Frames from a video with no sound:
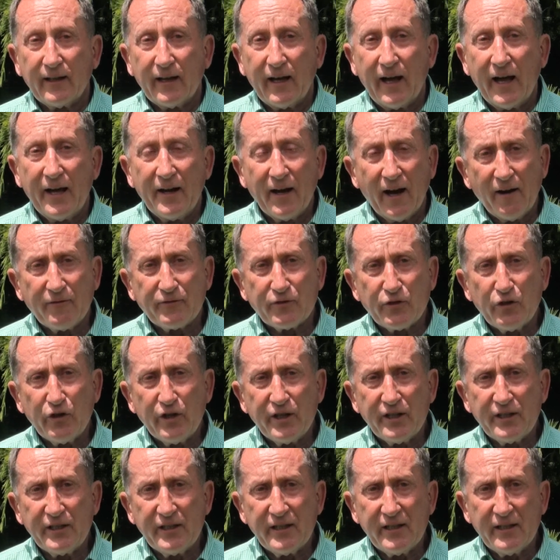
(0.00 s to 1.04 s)
And after
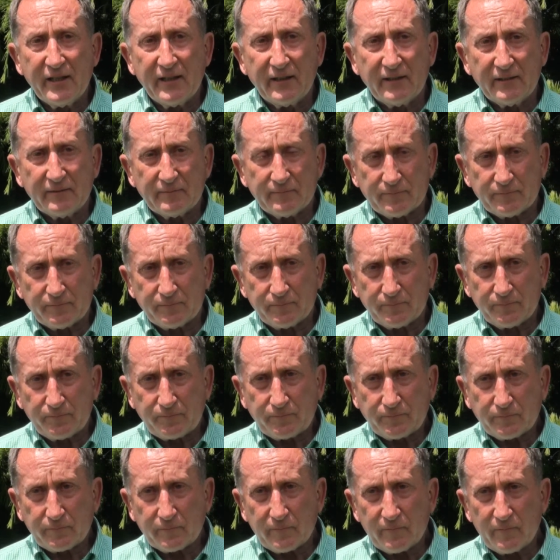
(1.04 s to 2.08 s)
a year,
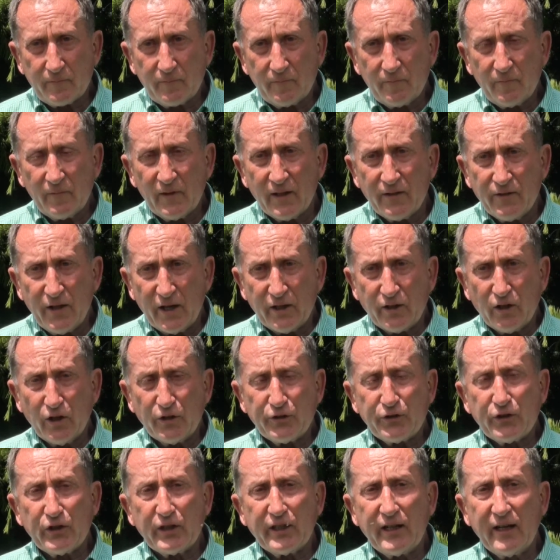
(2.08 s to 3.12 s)
they
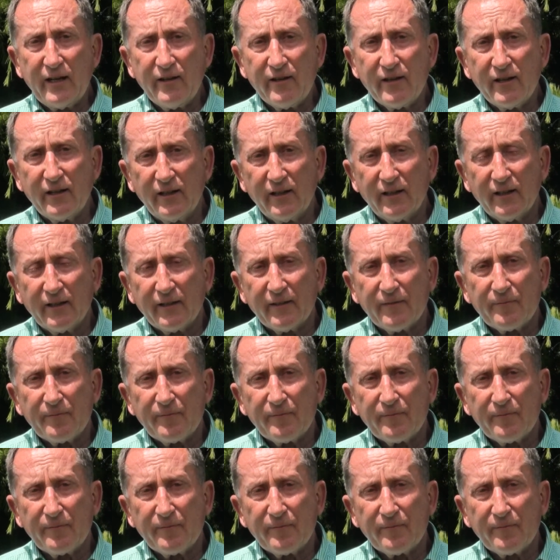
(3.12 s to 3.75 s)
got together